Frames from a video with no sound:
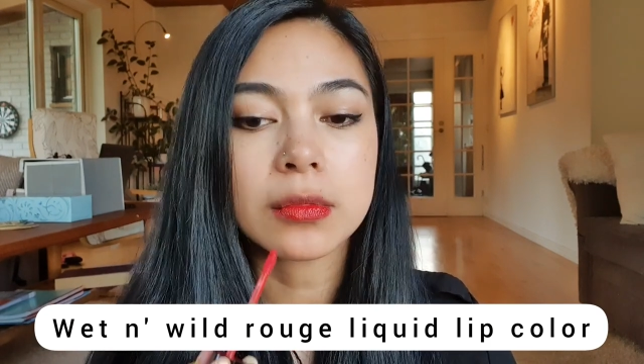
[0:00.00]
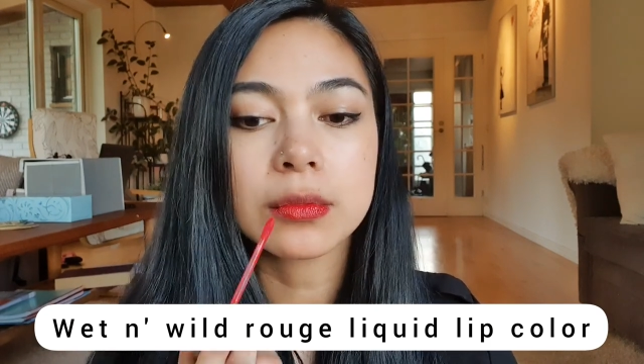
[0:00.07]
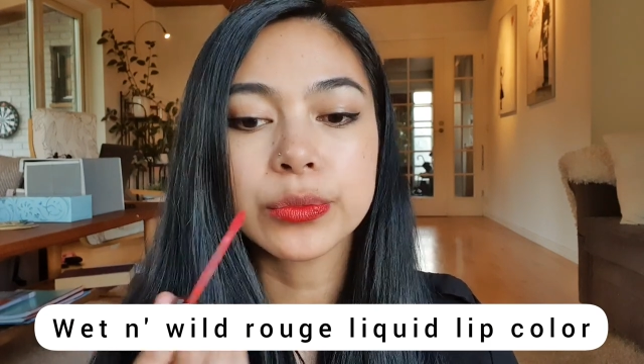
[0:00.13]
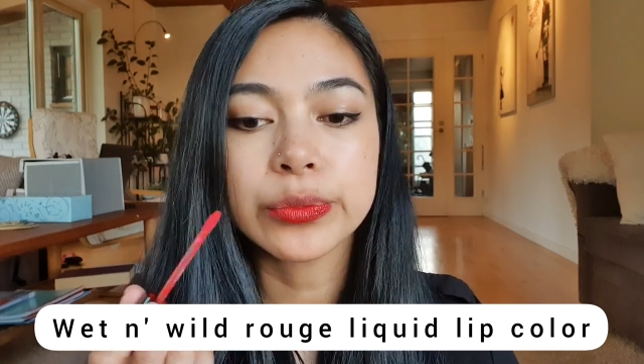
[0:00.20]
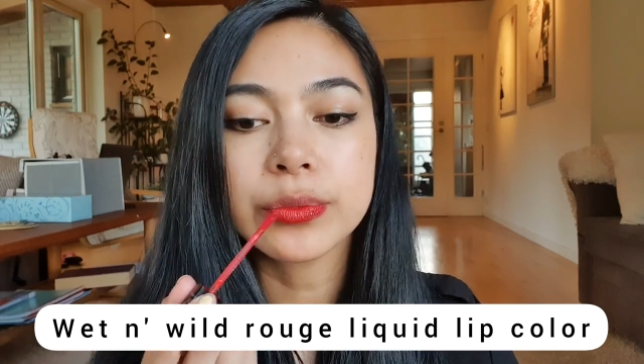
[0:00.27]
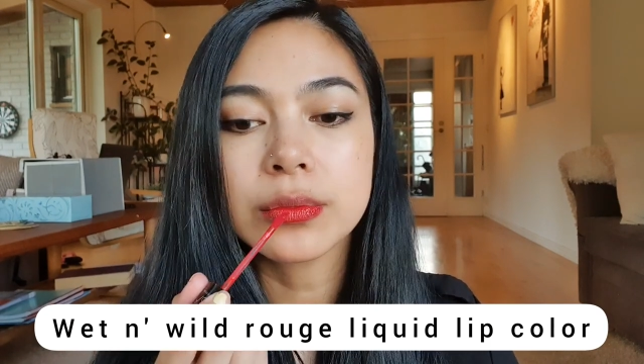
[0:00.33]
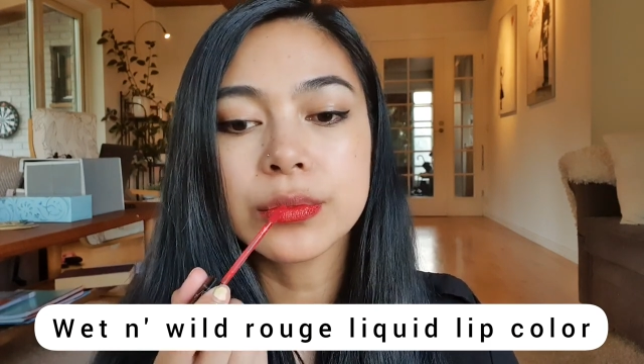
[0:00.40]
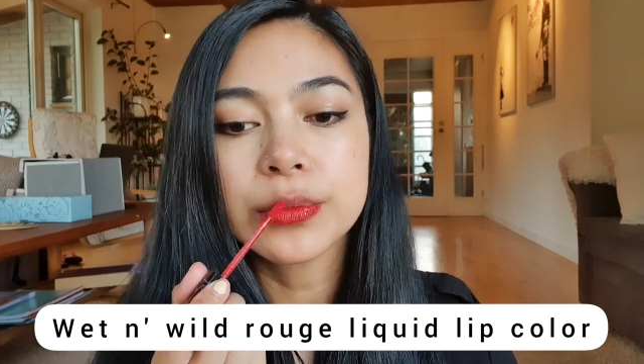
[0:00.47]

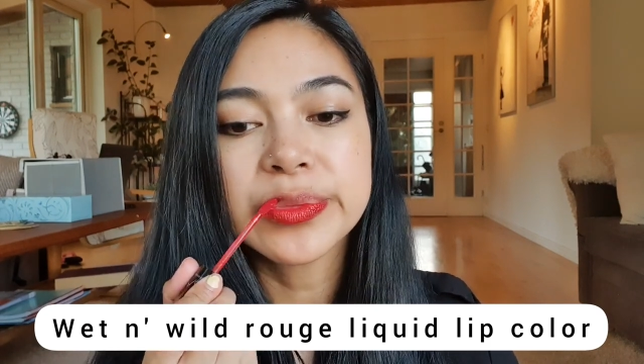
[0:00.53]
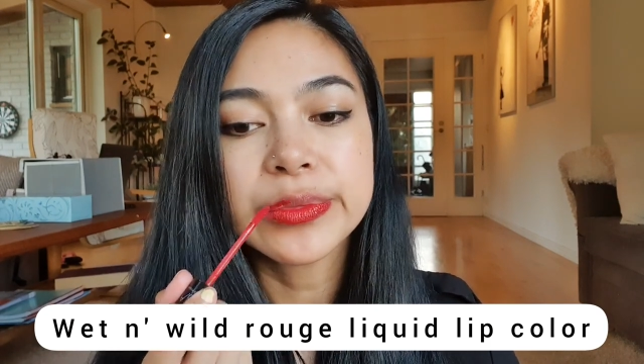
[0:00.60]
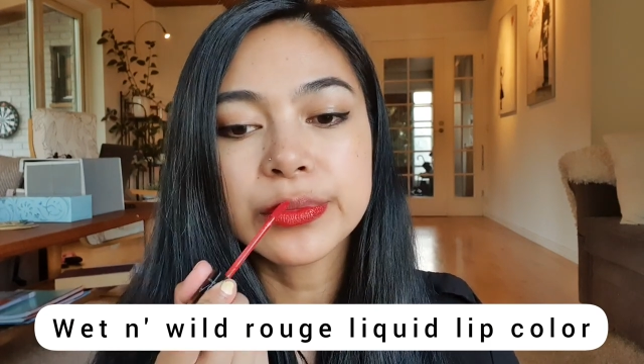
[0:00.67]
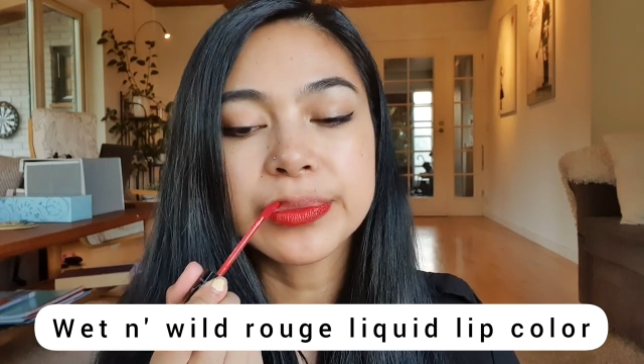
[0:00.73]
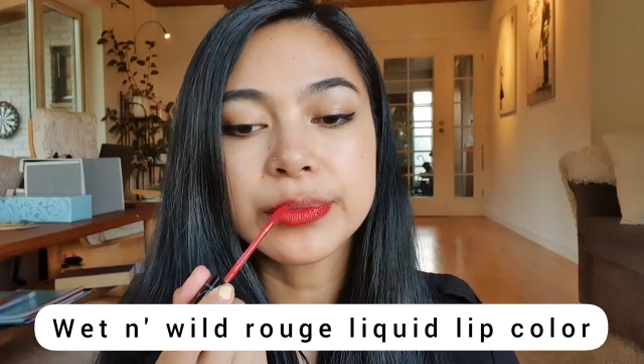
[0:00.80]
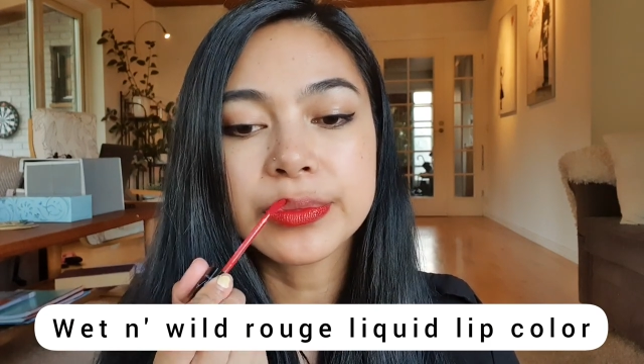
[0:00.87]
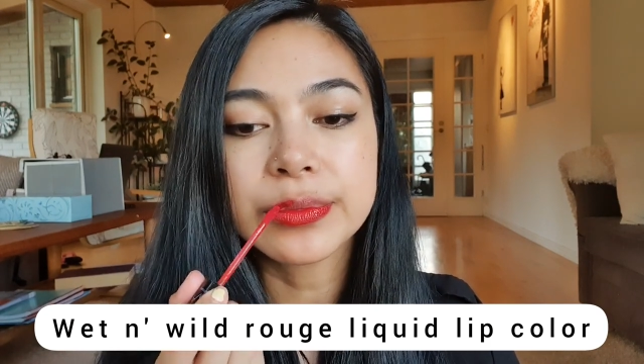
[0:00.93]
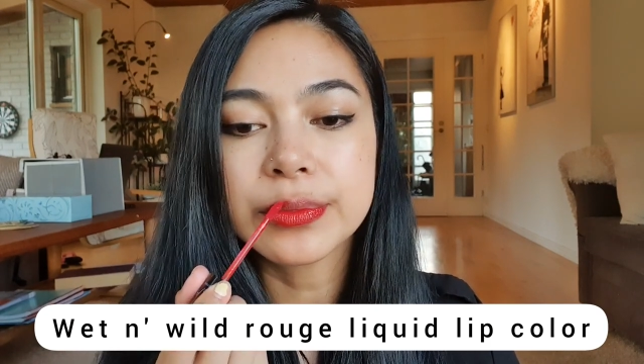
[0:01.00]
else it
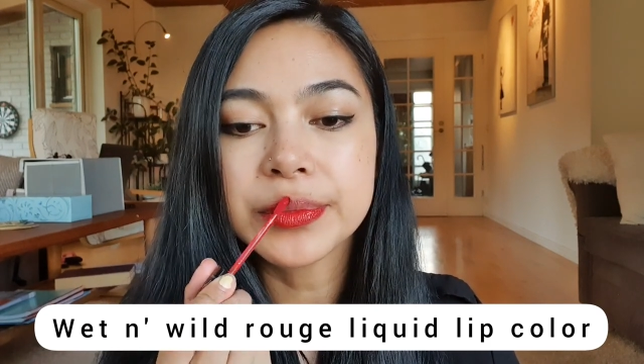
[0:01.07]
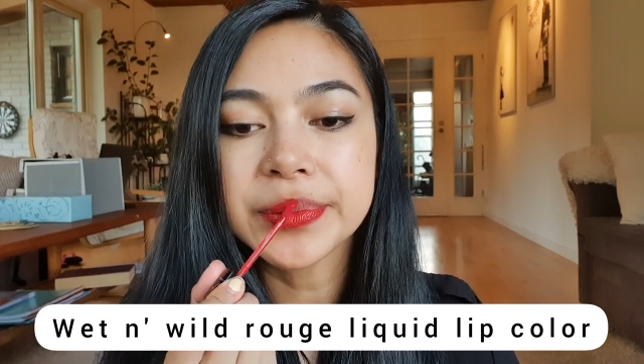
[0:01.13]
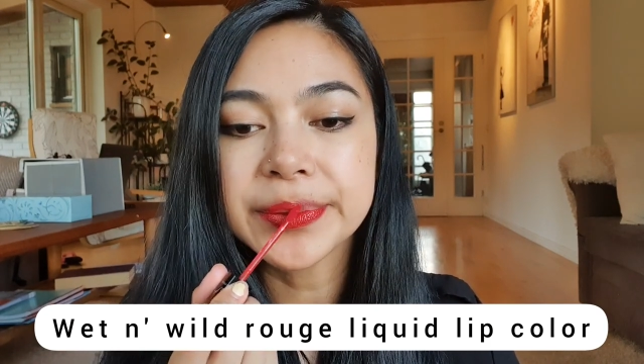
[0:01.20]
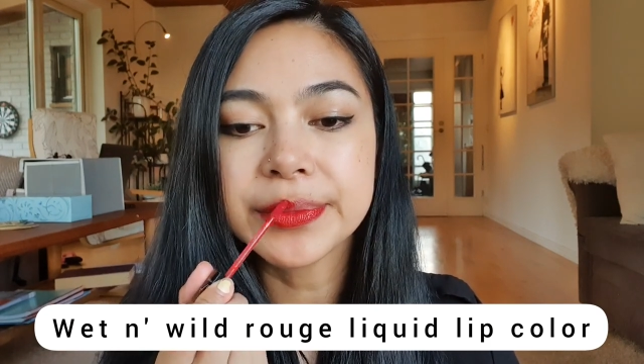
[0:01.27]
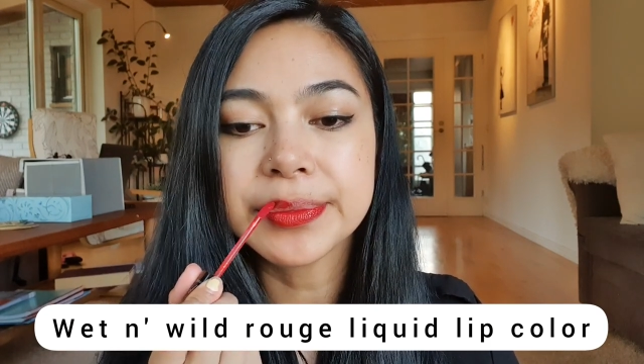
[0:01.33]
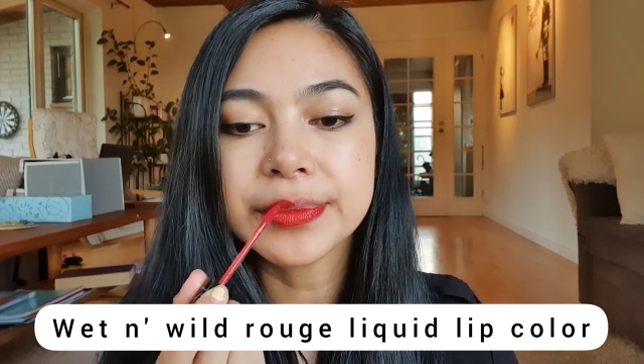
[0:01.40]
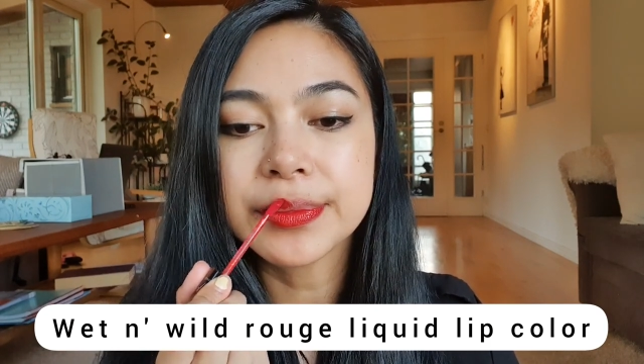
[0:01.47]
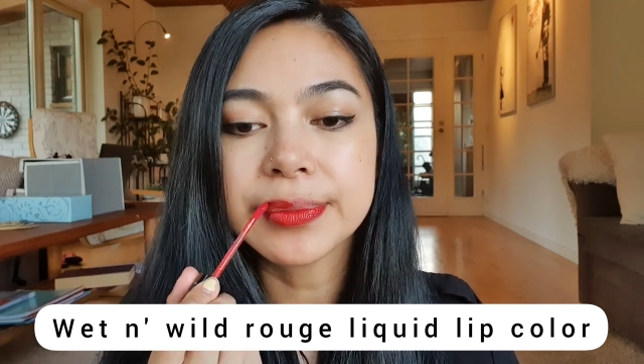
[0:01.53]
won't
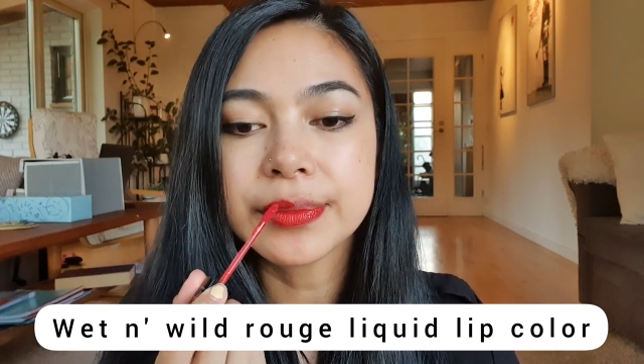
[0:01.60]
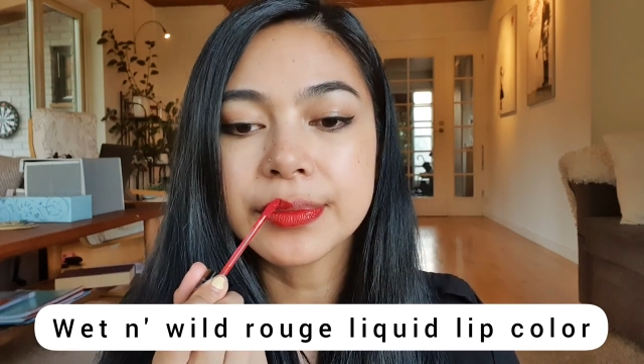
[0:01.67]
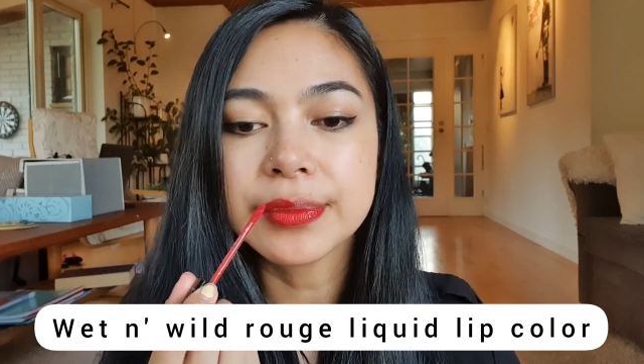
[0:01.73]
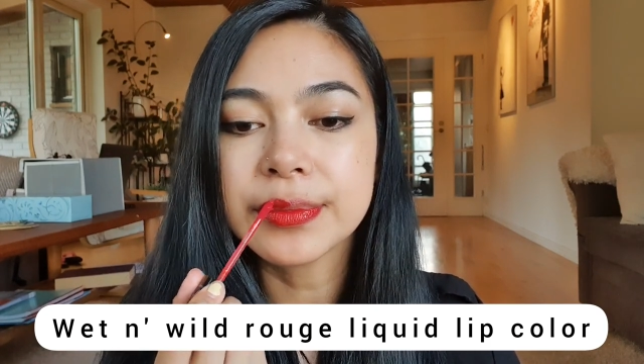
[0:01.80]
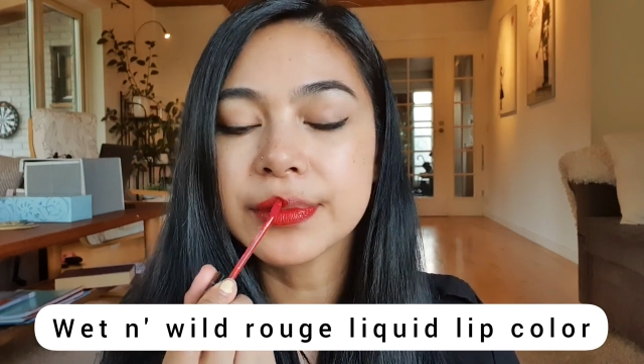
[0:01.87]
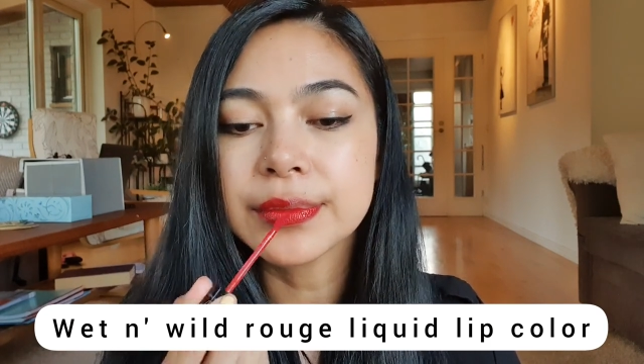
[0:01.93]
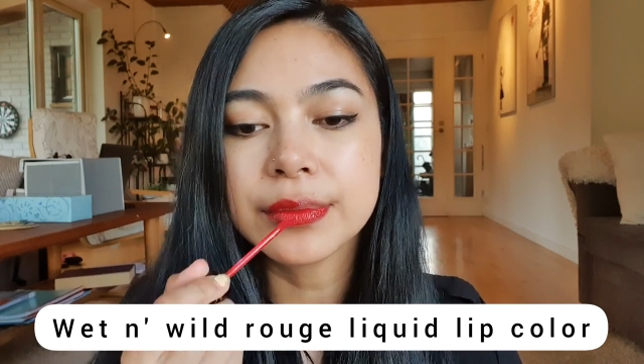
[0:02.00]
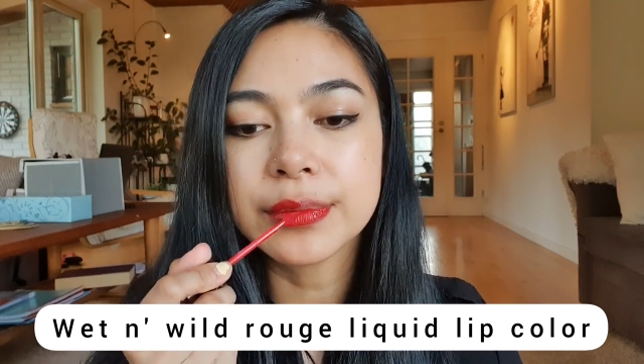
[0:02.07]
come off
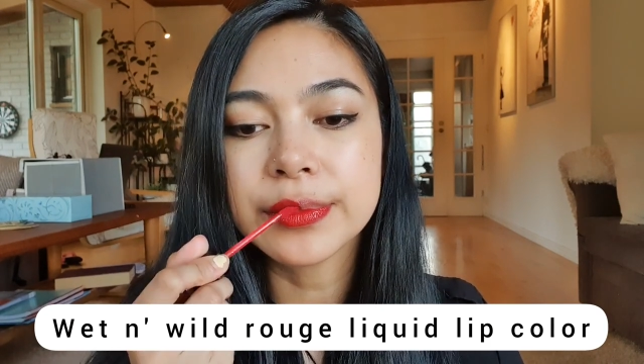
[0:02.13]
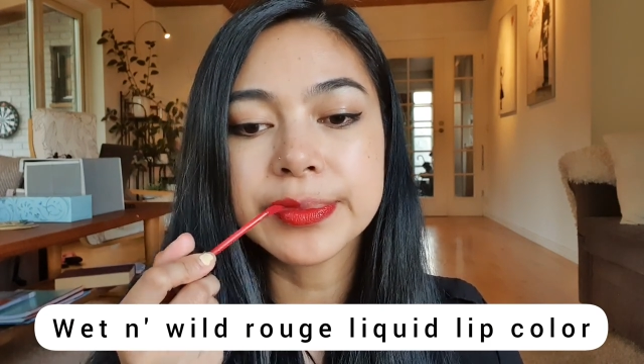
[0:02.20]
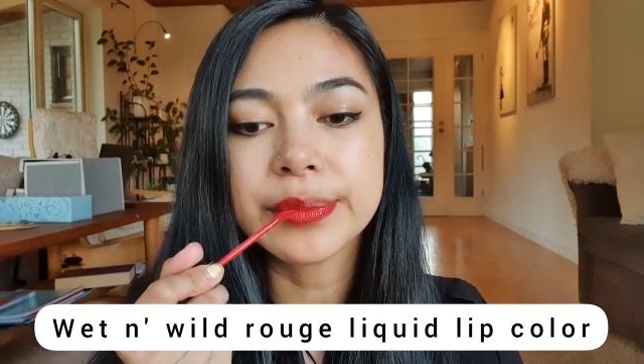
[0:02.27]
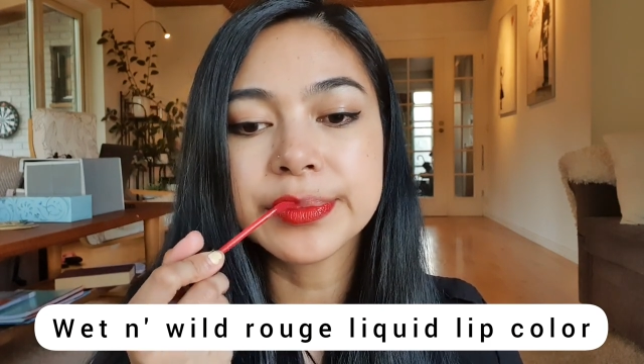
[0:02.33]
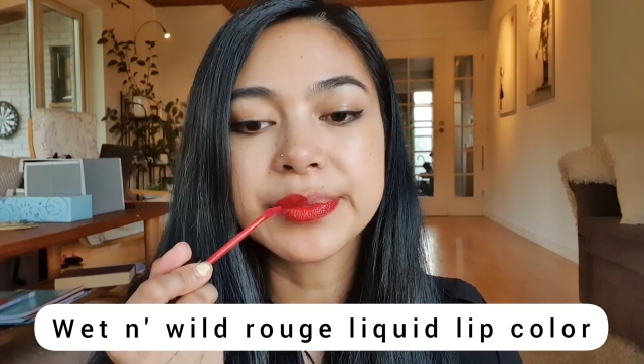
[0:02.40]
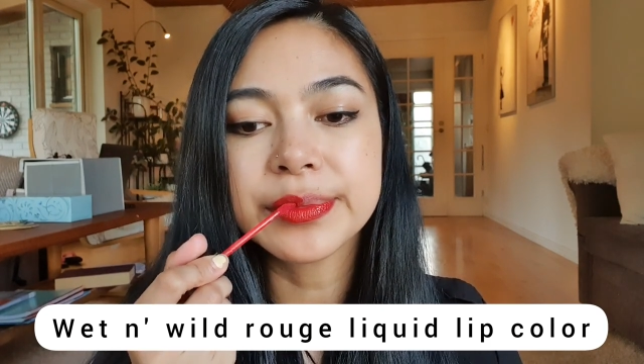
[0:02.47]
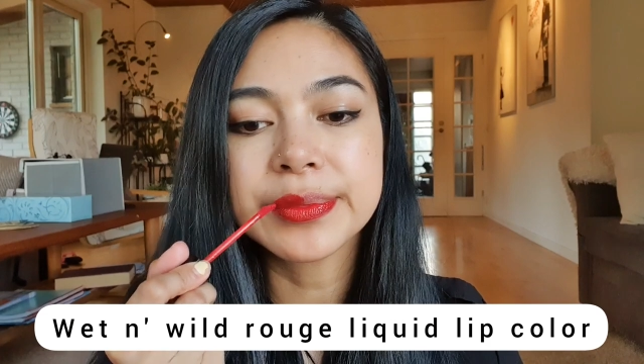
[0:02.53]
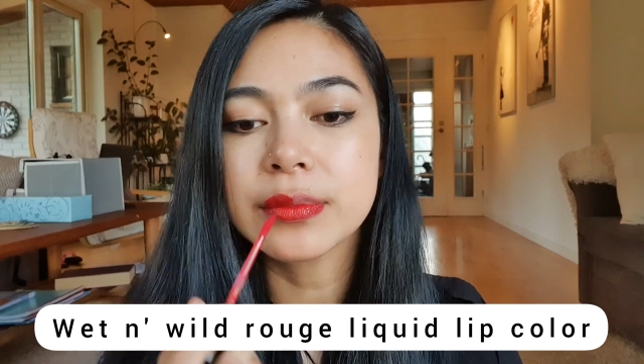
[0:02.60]

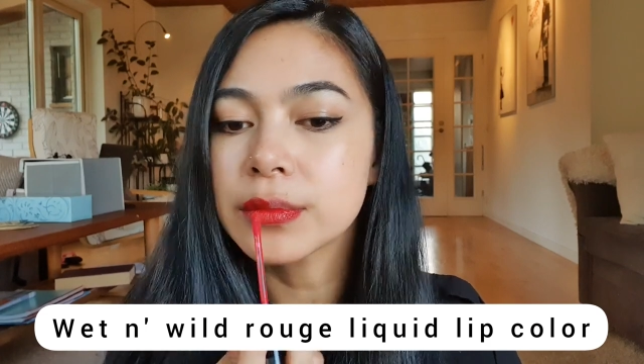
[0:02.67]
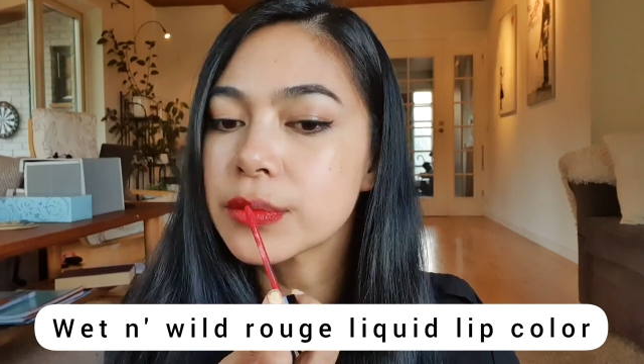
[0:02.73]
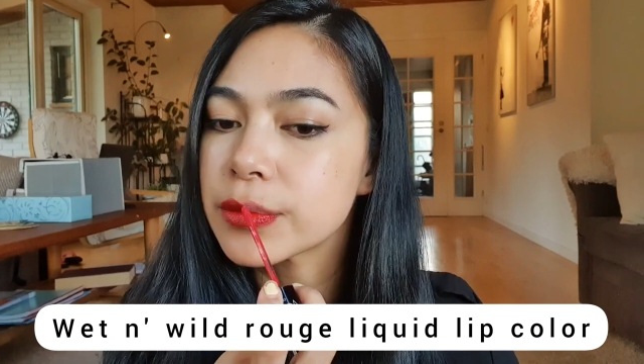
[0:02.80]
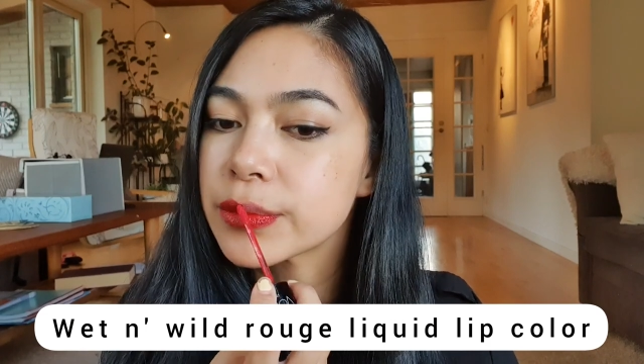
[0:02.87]
your lips.